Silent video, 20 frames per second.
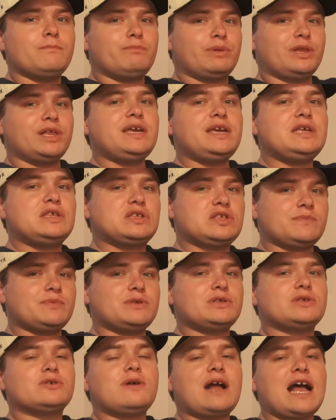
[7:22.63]
please
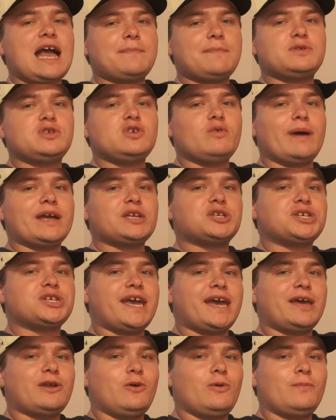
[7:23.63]
subscribe to my
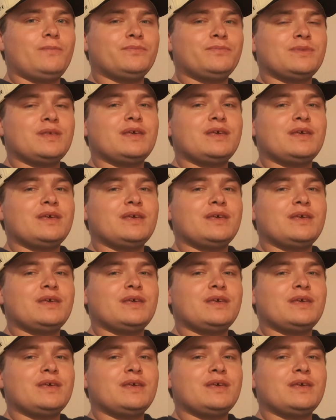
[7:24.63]
channel.